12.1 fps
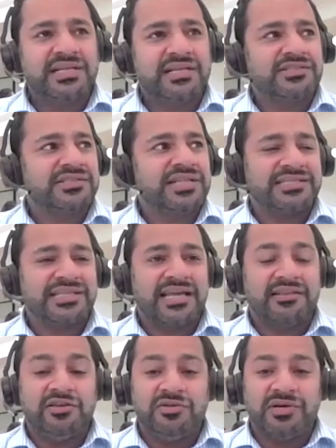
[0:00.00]
such as let's
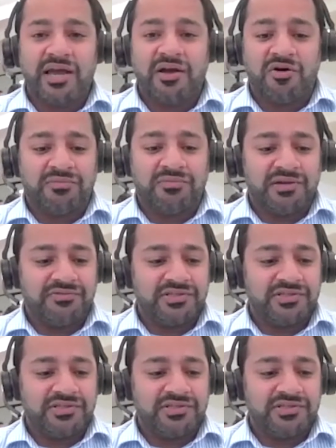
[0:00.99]
say the UK economy, for